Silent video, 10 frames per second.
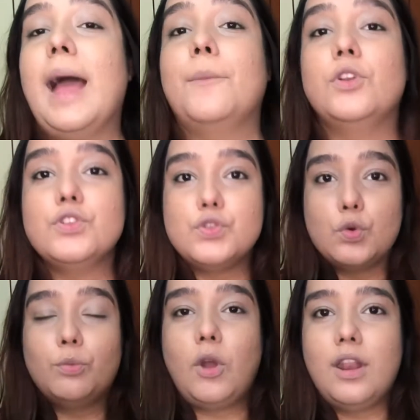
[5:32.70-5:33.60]
gonna
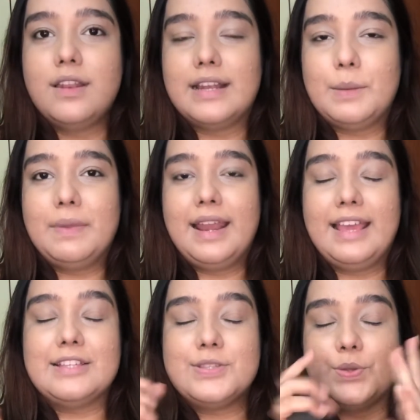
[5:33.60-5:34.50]
zoom you all a little bit
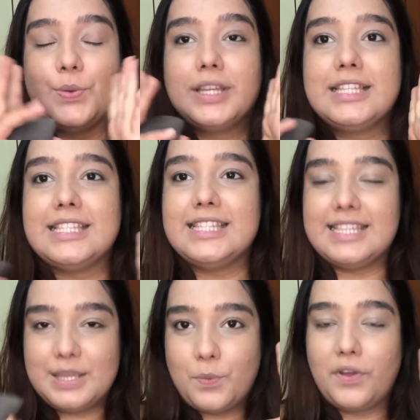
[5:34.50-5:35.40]
in so you can
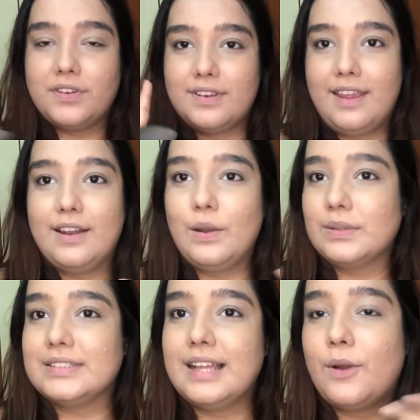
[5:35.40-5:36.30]
see what it
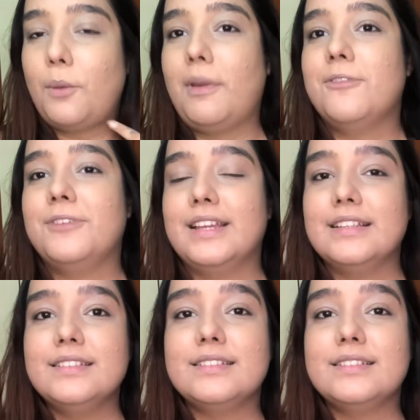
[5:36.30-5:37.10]
looks like on my face.